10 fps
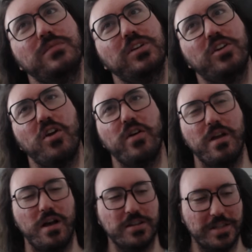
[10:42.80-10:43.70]

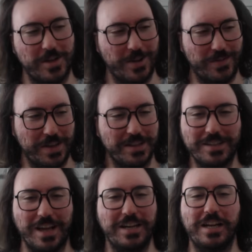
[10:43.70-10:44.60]
curiosity of it
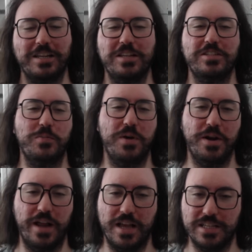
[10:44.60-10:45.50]
kind of like disappeared
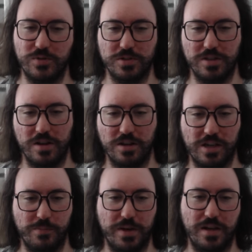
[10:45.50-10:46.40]
as I was talking
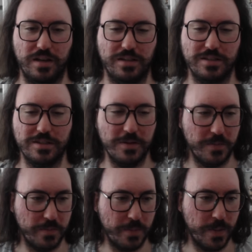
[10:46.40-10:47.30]
about it.
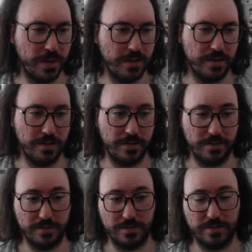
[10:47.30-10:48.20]

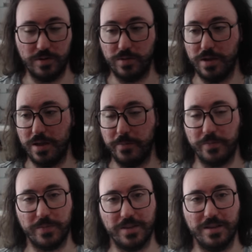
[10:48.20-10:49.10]
So yeah,
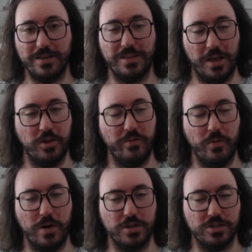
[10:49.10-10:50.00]
thank you for
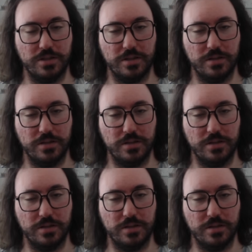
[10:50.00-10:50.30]
watching.